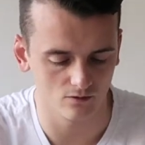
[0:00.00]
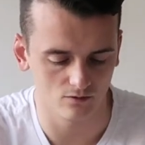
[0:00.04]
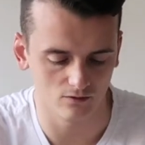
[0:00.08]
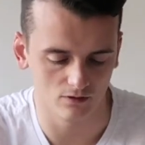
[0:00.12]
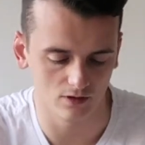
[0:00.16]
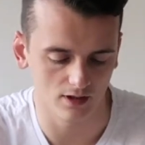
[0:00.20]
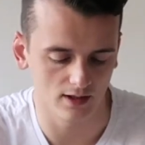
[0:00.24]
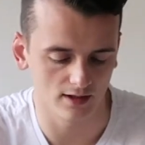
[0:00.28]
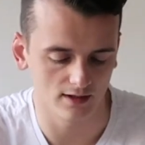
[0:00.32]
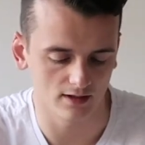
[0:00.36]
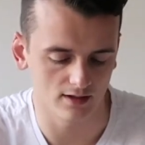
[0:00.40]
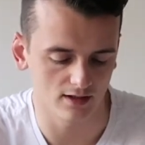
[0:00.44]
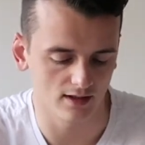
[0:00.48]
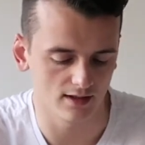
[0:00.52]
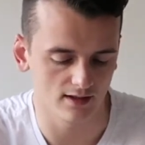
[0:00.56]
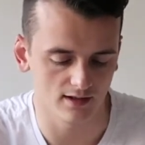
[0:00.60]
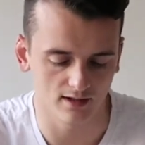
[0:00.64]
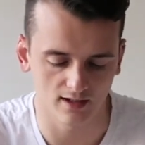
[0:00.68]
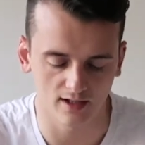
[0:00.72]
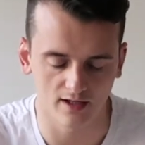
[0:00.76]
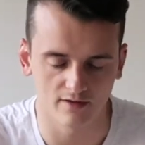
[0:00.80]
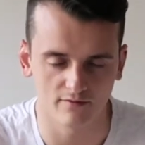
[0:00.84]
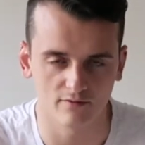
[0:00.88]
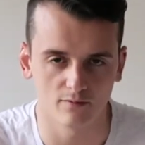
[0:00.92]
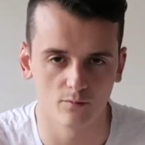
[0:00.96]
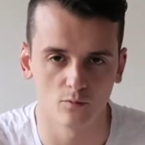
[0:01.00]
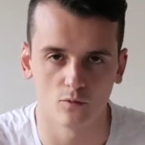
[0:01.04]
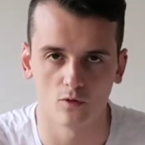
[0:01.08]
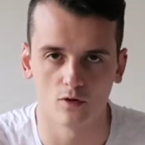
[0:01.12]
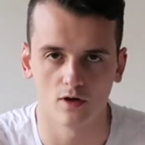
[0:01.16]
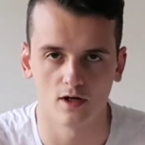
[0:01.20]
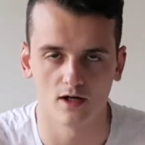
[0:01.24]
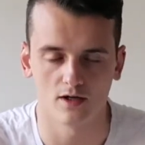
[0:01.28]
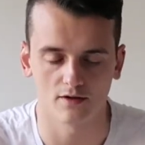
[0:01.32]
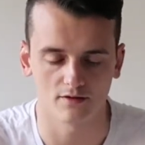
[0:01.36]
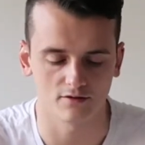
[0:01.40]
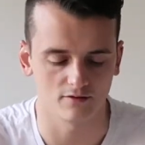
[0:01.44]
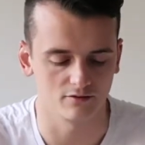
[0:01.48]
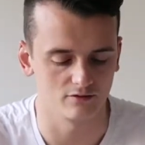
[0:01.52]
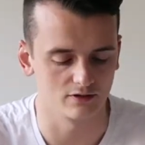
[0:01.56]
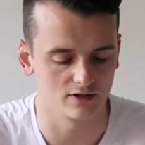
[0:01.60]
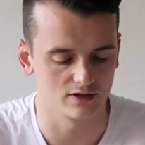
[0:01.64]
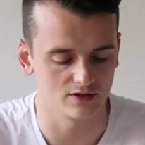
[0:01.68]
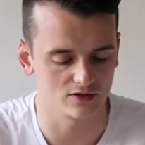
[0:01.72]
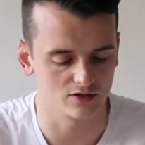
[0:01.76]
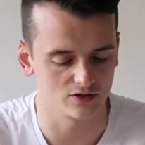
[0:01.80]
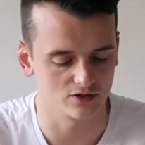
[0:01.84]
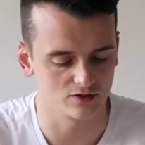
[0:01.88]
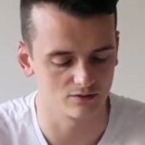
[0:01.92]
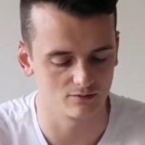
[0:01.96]
Like I have a more healthy
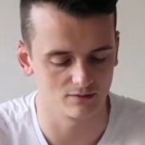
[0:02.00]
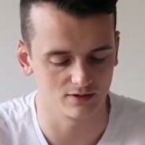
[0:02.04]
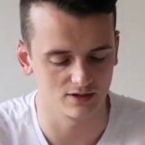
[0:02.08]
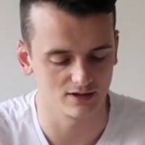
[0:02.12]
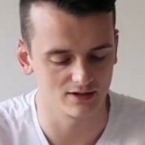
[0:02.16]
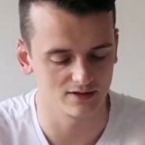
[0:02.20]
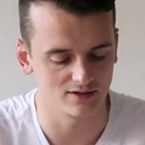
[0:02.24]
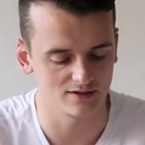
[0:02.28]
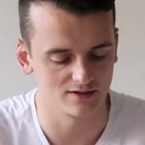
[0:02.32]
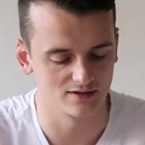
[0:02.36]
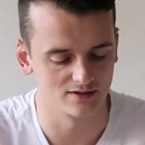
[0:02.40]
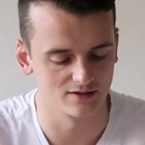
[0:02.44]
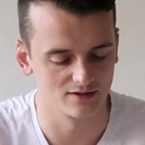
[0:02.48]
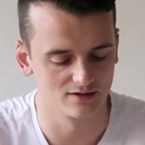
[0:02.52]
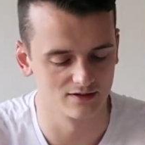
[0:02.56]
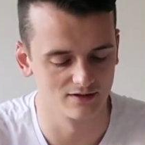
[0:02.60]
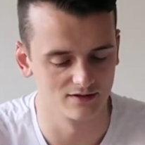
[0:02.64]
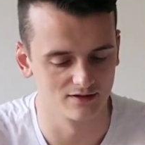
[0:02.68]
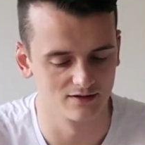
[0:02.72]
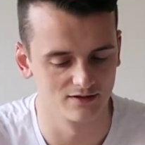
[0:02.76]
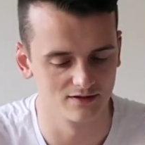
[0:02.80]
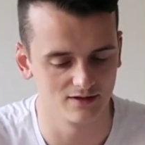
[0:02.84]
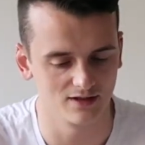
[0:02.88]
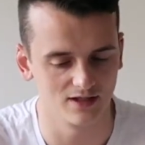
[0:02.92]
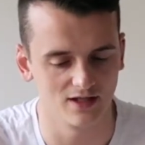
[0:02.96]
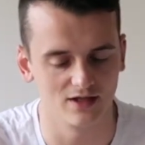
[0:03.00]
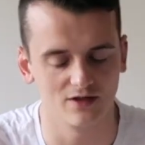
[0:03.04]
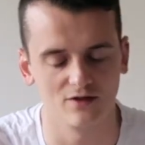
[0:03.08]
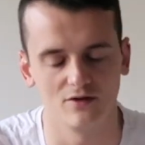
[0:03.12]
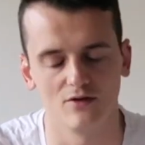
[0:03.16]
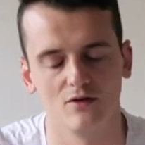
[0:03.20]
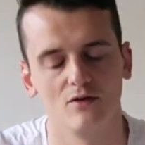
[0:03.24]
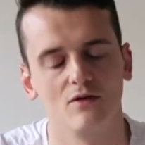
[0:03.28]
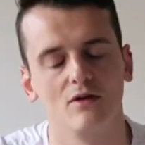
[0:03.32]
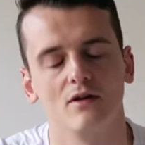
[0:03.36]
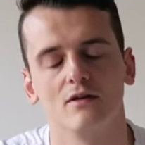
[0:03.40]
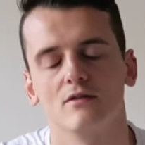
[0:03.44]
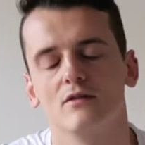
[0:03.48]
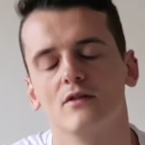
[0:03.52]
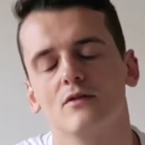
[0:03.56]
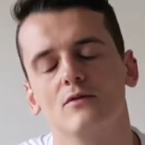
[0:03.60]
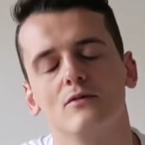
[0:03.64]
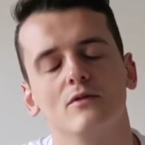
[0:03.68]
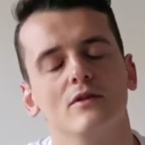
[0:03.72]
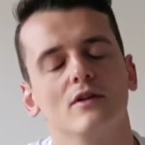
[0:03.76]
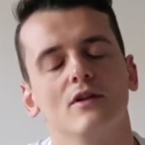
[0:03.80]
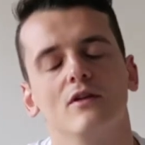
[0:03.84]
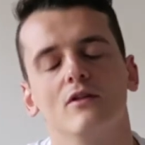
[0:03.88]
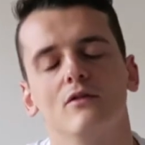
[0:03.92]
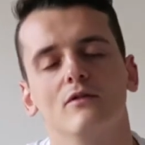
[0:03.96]
relationship, I guess. I don't know, I don't
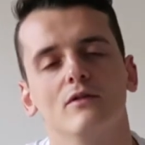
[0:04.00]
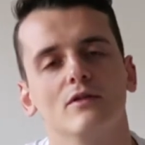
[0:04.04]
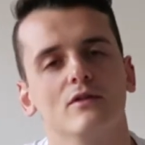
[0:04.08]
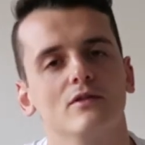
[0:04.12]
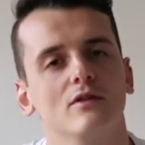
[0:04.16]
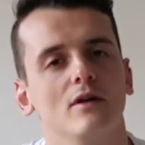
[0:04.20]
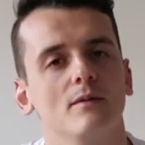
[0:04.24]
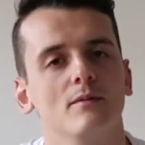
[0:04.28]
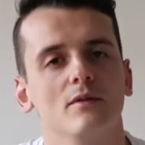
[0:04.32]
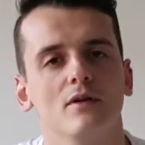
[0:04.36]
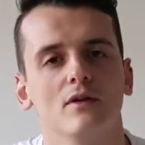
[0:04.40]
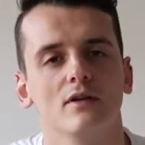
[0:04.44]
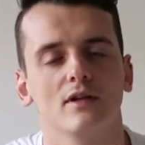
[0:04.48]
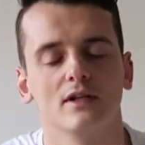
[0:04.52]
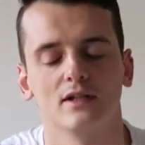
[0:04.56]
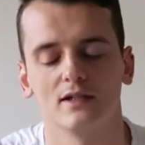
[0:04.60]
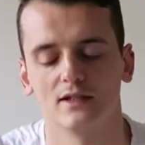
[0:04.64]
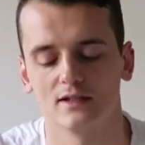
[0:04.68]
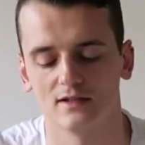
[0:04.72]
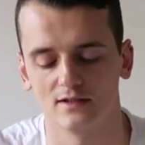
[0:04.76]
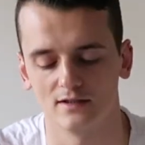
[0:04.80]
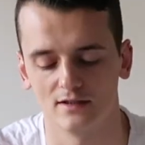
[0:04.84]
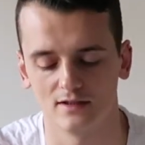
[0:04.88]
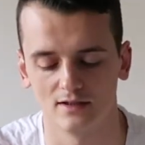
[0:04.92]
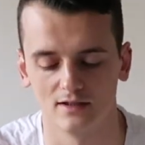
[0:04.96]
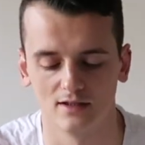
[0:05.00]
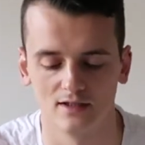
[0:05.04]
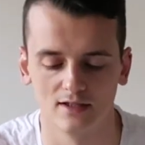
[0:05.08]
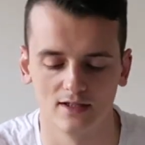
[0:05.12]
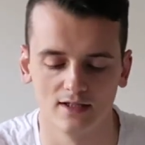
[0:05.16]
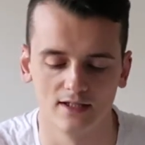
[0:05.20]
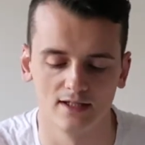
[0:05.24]
want to overdo it, I'm not addicted.